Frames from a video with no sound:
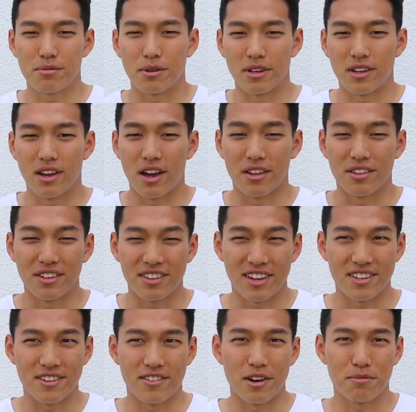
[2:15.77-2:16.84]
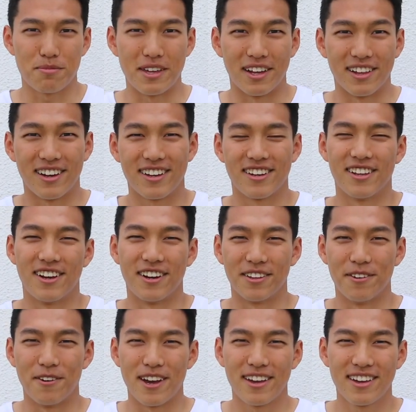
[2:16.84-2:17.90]
but I think that you helped me a lot along
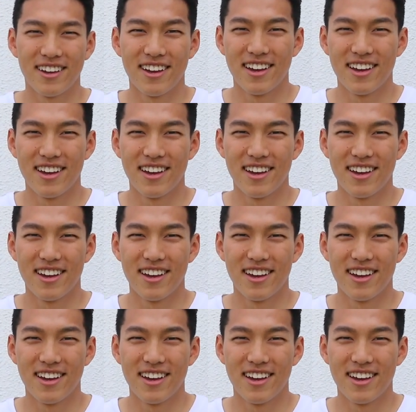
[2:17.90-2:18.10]
the way,